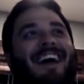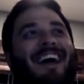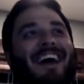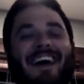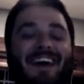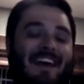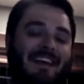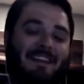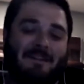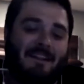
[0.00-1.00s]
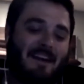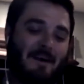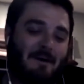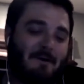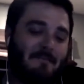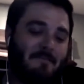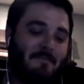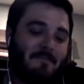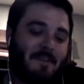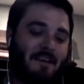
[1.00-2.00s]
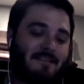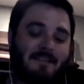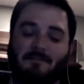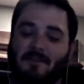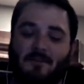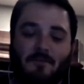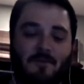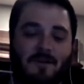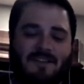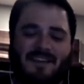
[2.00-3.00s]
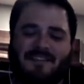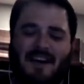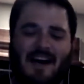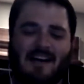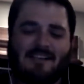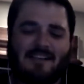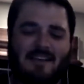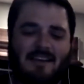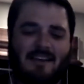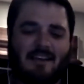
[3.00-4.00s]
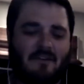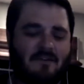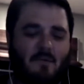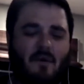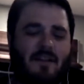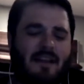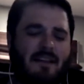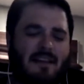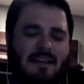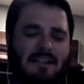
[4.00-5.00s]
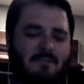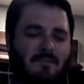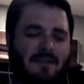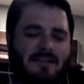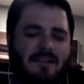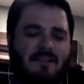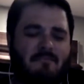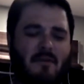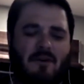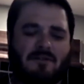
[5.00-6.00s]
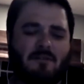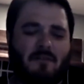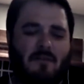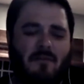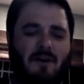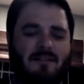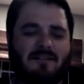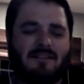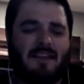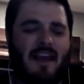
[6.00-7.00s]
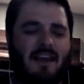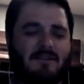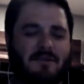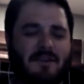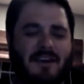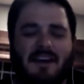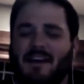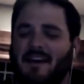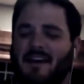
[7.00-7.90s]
and some of the cool ones like Toxin. There's one that like splits into multiple ones, and they actually